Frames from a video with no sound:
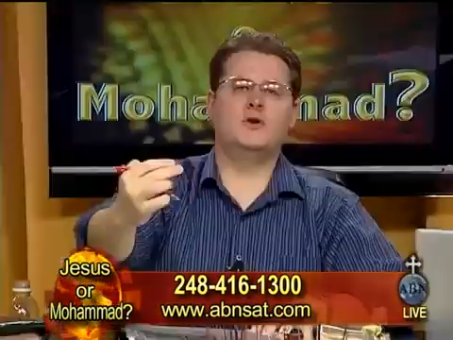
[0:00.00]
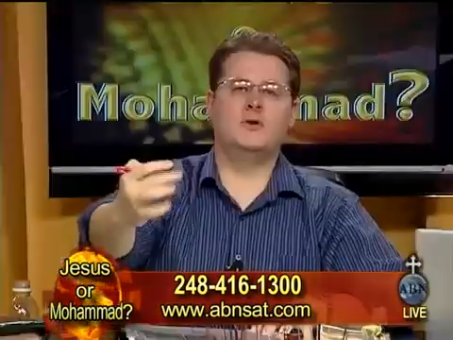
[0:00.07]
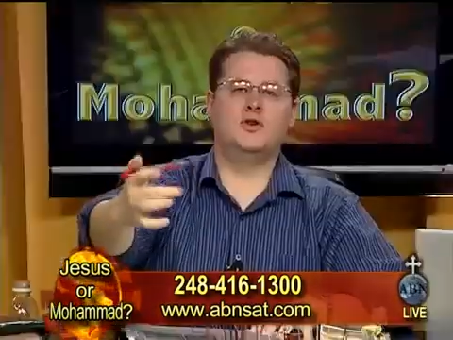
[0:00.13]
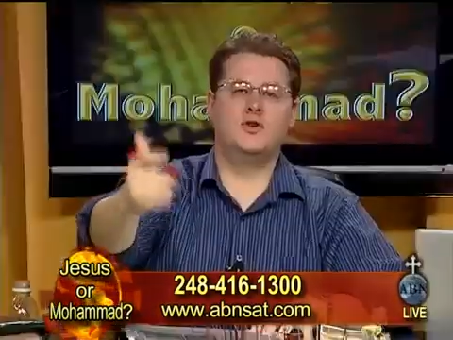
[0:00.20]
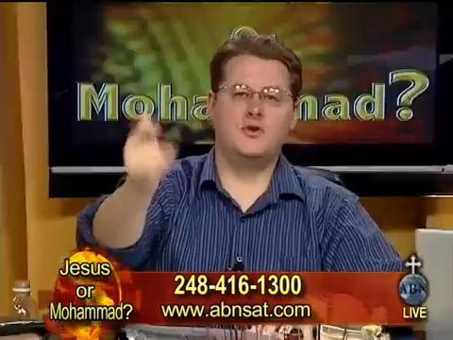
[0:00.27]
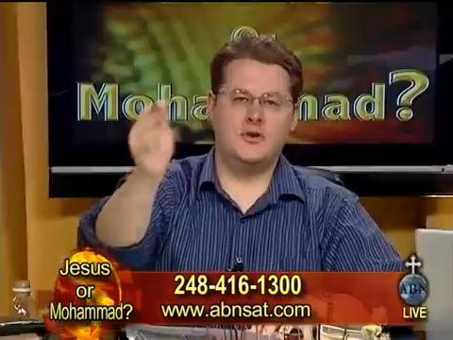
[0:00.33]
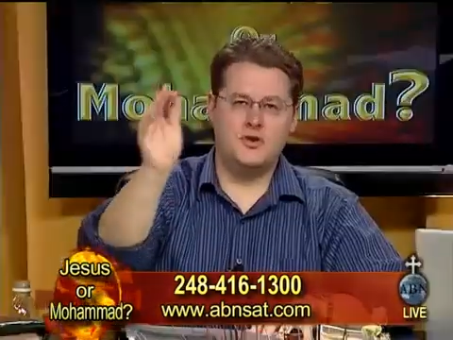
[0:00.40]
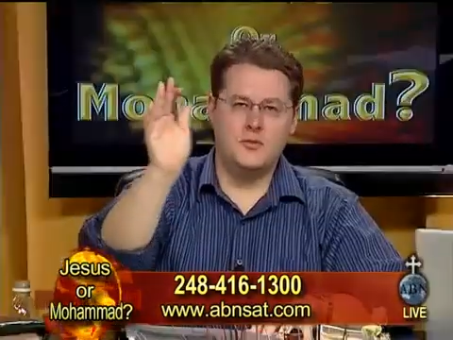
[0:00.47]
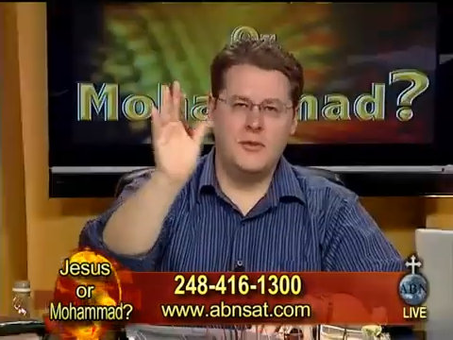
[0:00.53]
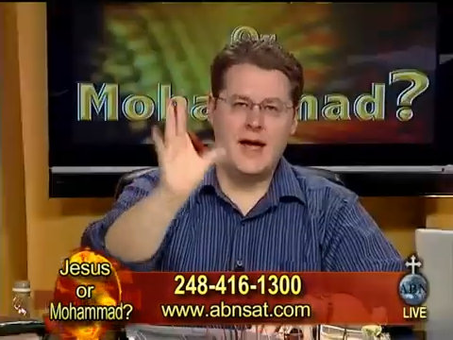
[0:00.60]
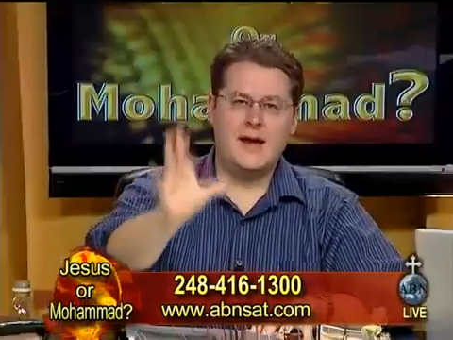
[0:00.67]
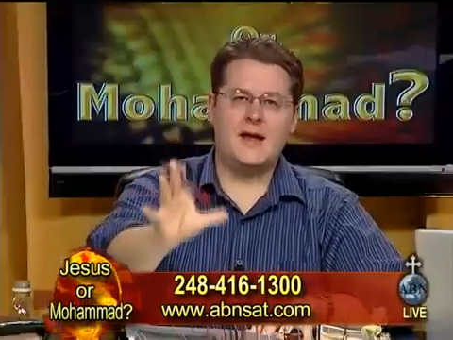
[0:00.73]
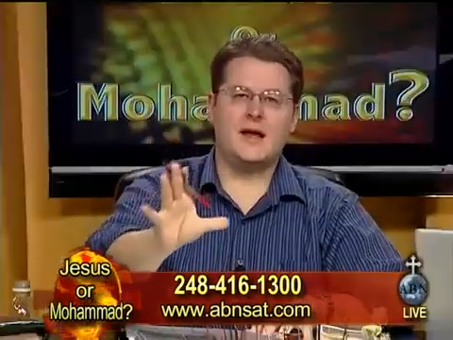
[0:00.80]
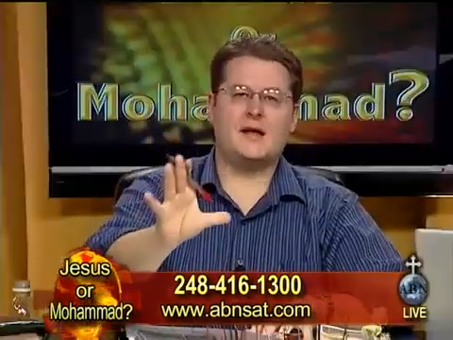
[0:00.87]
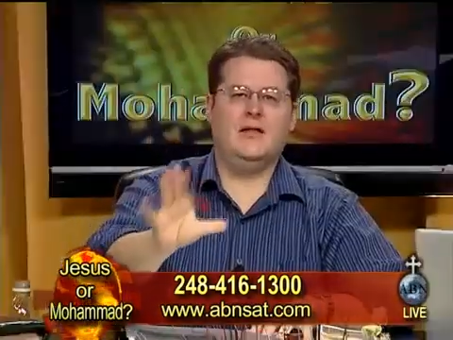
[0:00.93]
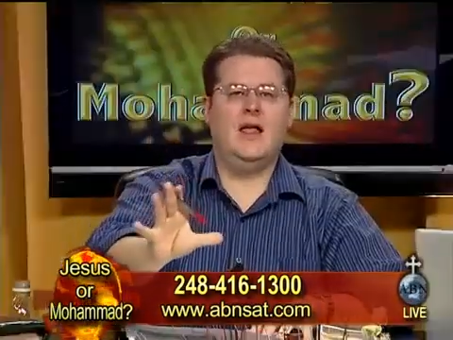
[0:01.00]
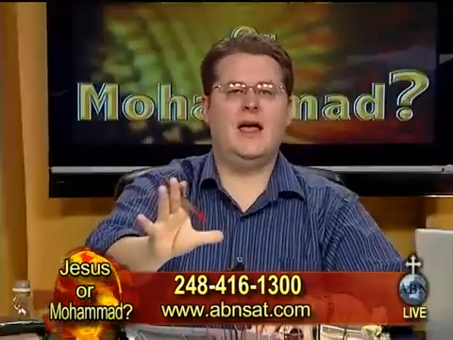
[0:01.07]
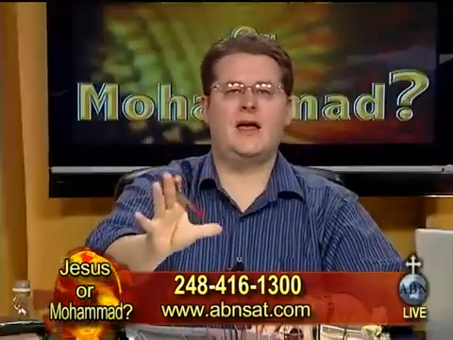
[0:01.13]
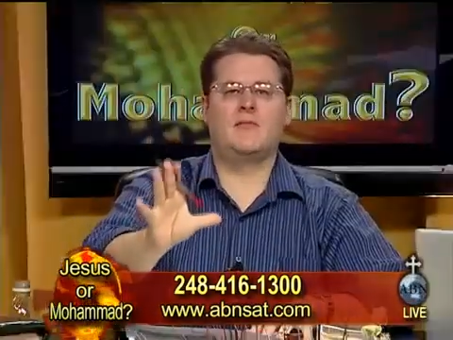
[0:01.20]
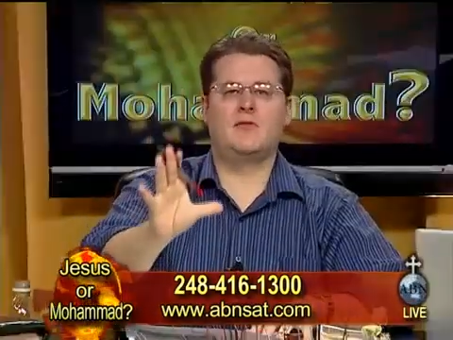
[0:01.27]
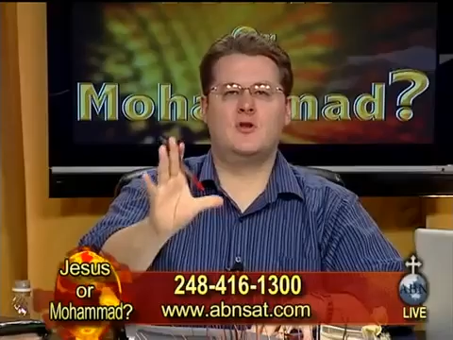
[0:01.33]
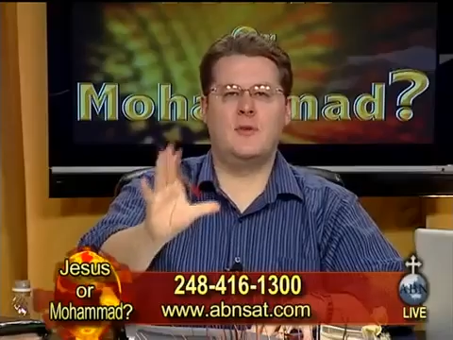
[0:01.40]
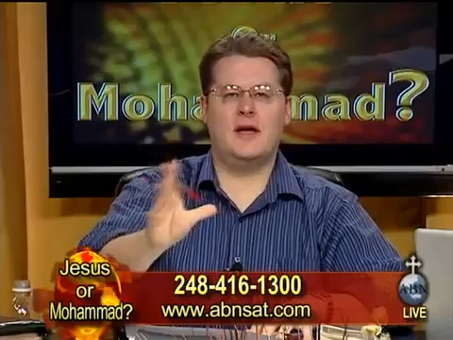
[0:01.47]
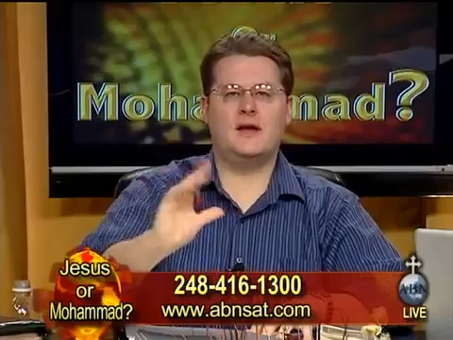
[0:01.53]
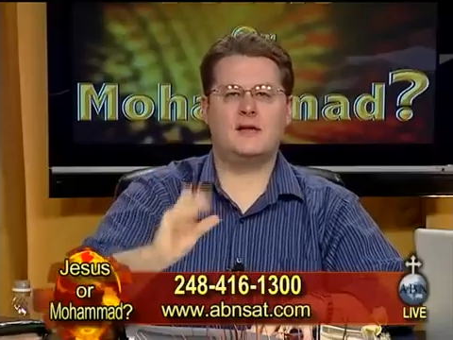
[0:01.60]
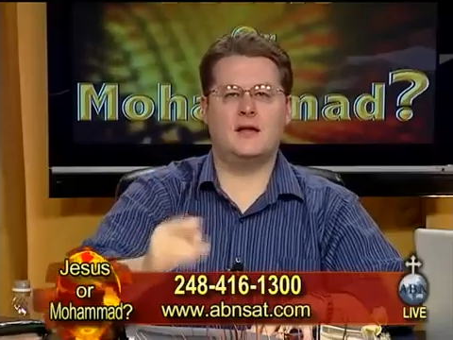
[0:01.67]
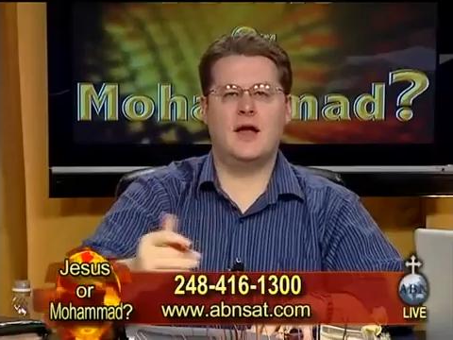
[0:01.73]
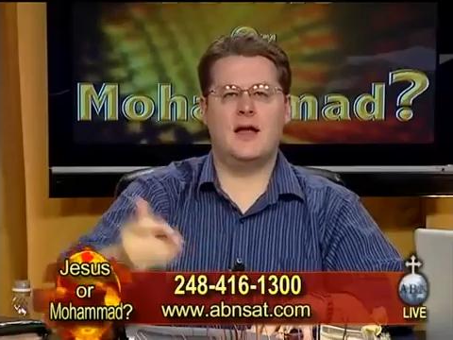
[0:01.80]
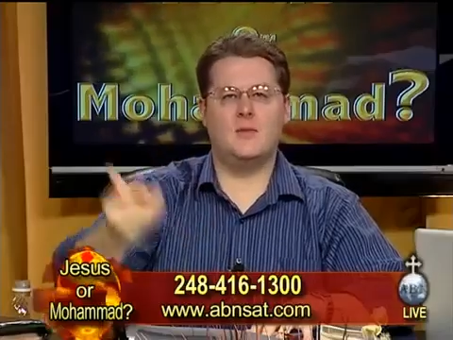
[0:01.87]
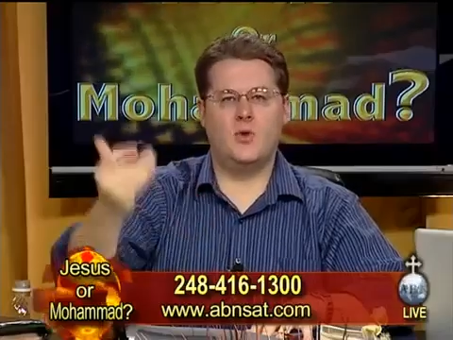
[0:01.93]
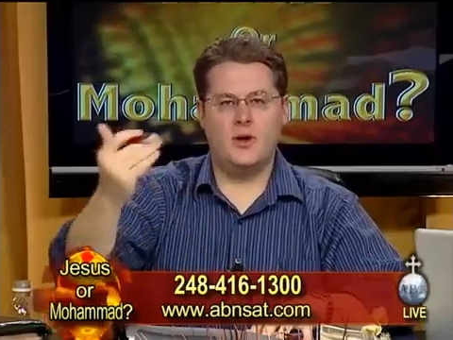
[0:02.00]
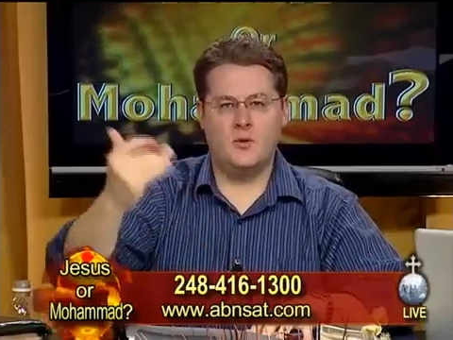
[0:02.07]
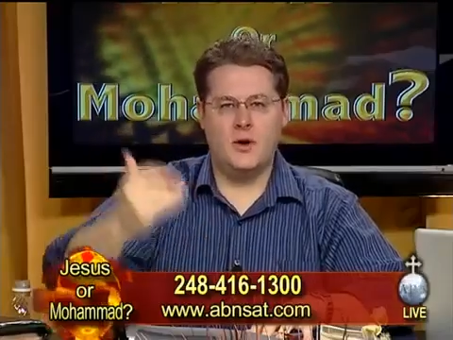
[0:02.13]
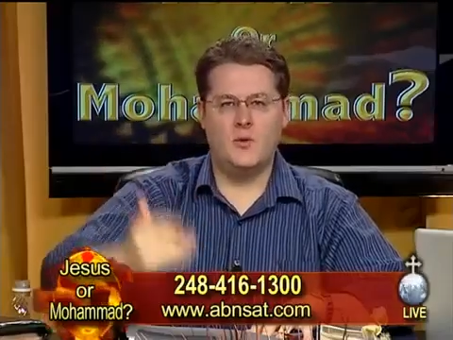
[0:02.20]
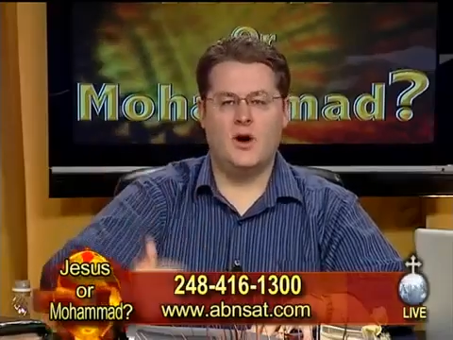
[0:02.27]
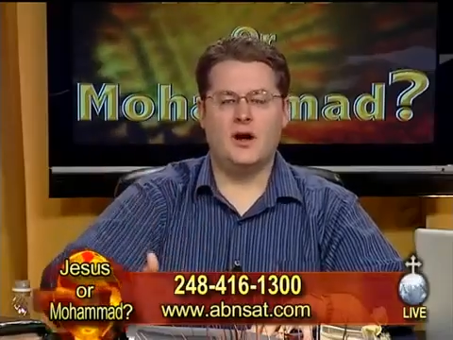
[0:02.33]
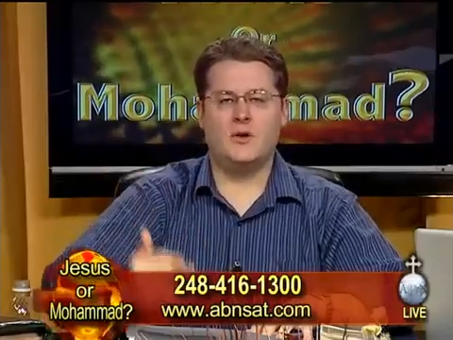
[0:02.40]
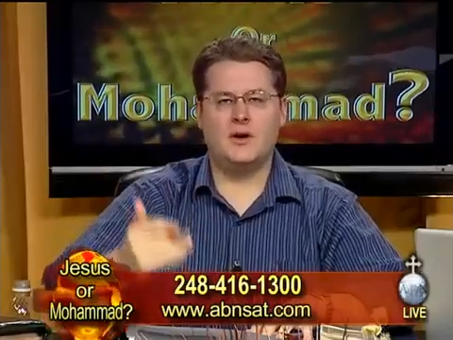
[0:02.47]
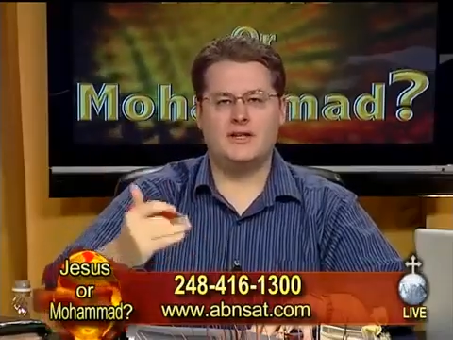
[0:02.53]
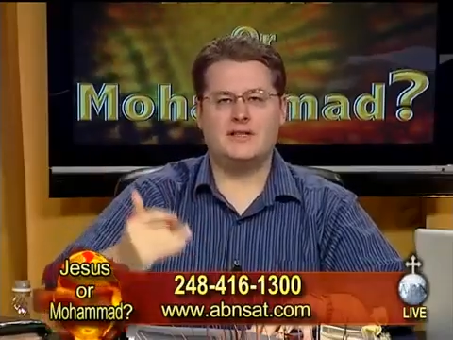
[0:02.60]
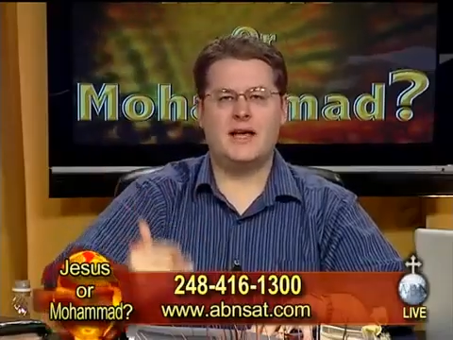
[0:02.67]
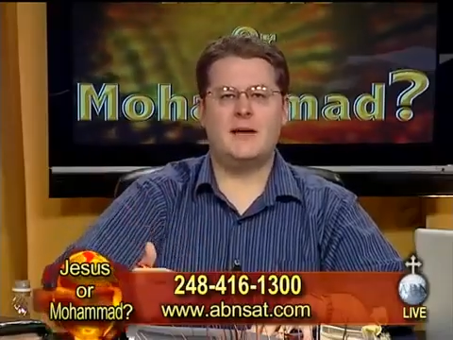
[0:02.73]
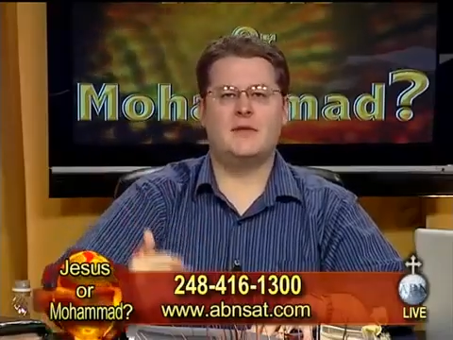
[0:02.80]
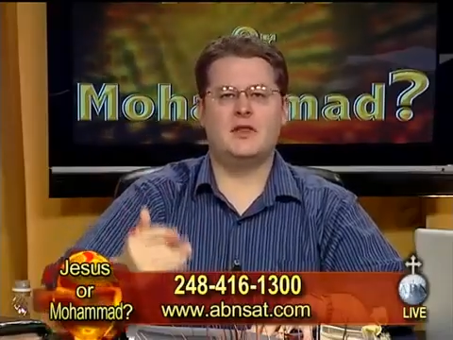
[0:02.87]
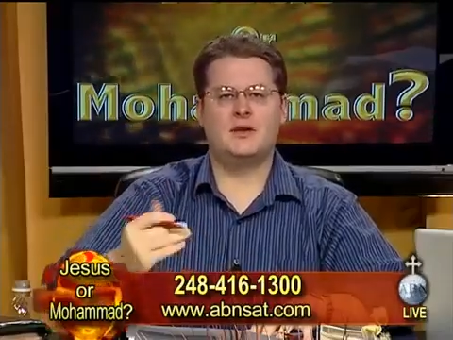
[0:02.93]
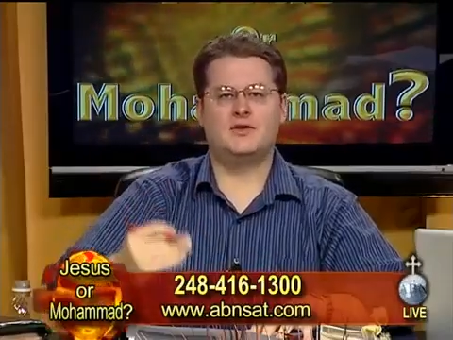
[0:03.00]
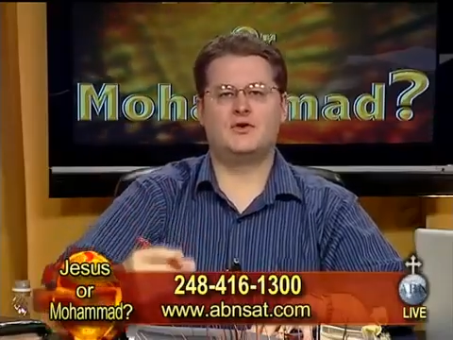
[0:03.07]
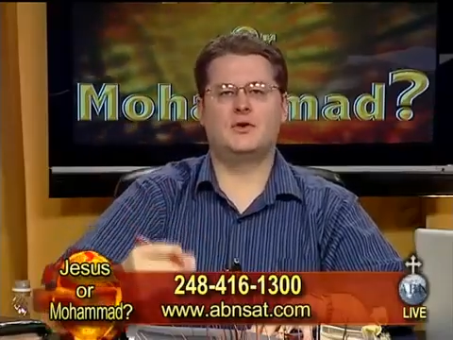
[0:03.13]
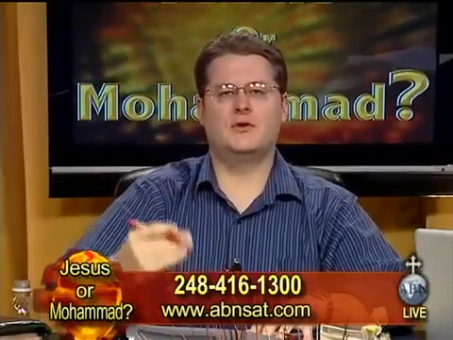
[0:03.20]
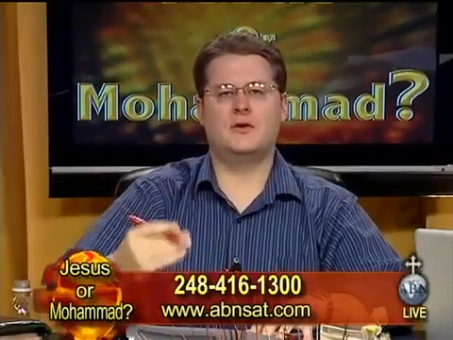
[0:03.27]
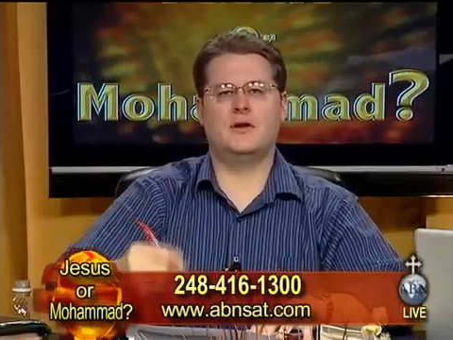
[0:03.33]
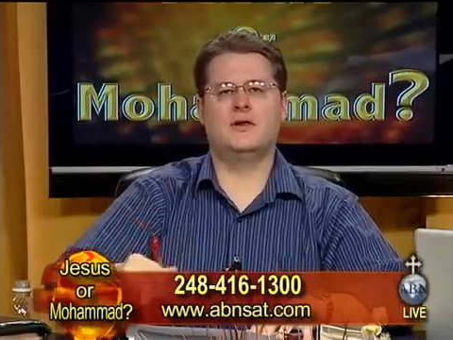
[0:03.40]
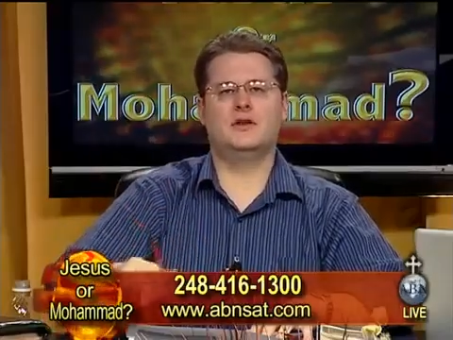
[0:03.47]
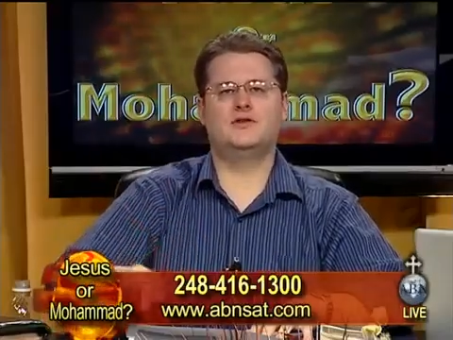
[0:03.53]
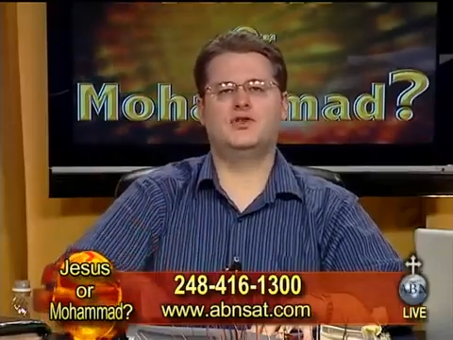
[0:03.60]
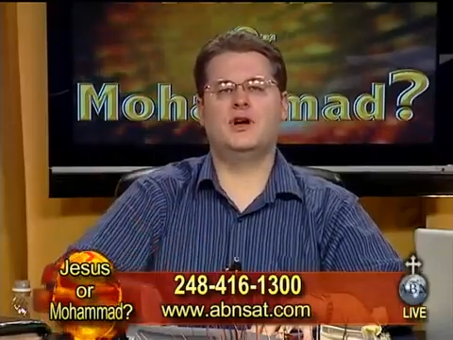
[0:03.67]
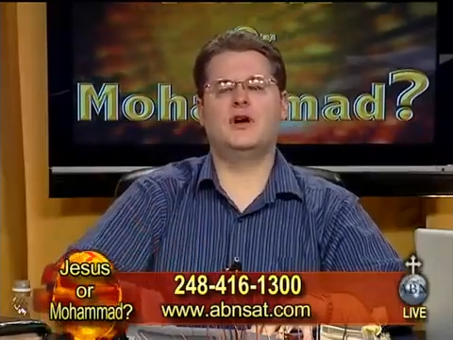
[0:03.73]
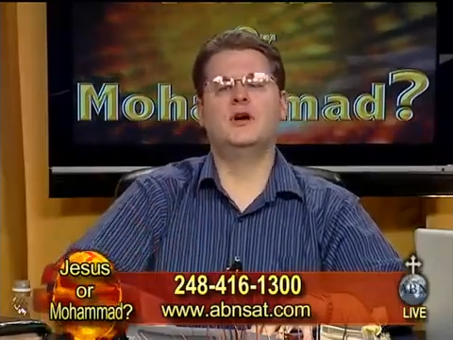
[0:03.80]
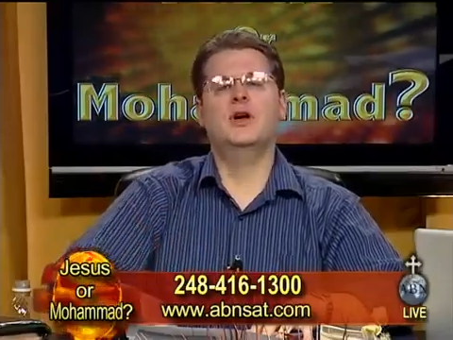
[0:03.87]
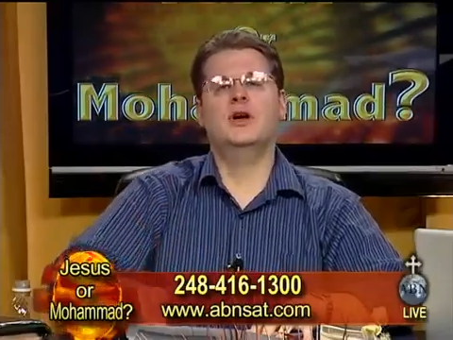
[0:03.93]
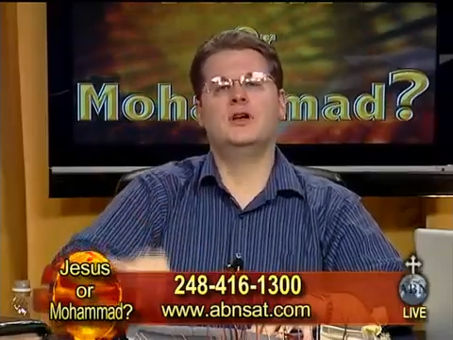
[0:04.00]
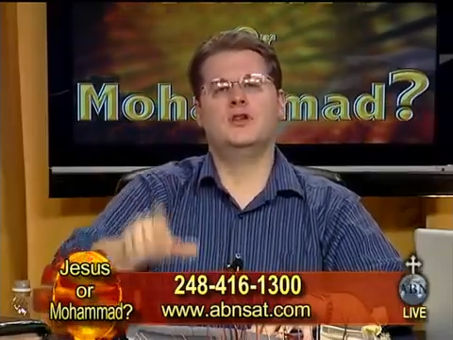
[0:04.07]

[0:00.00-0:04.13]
you made a claim. You made a claim. We want to examine the truth on this show.